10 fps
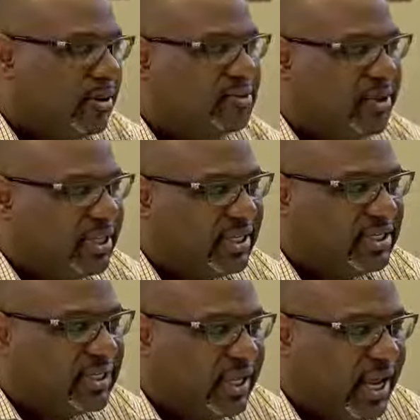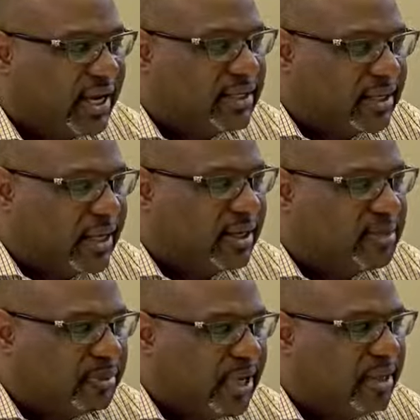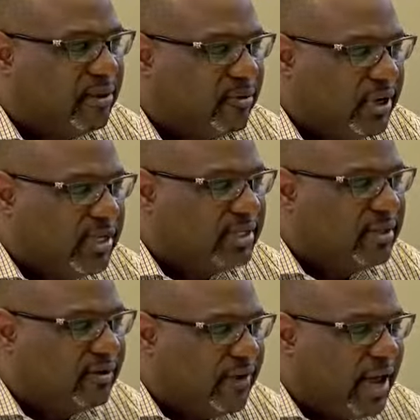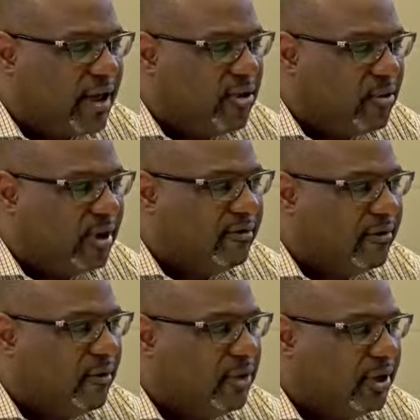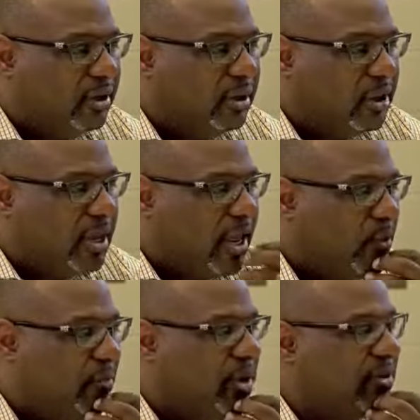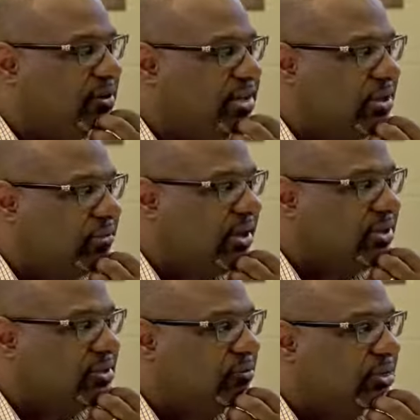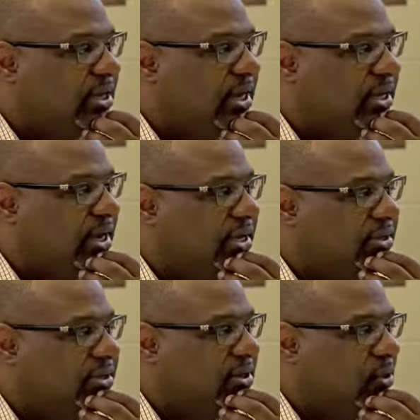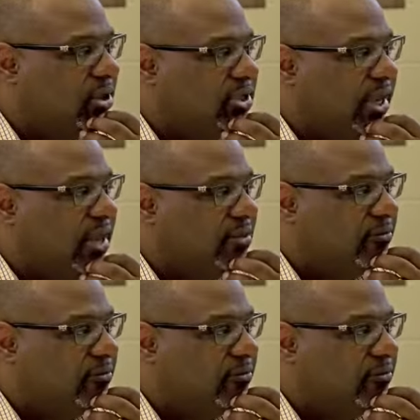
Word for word: There's been a disconnect in explaining the reason, the value of voting, and what people have sacrificed over the decades in order to gain the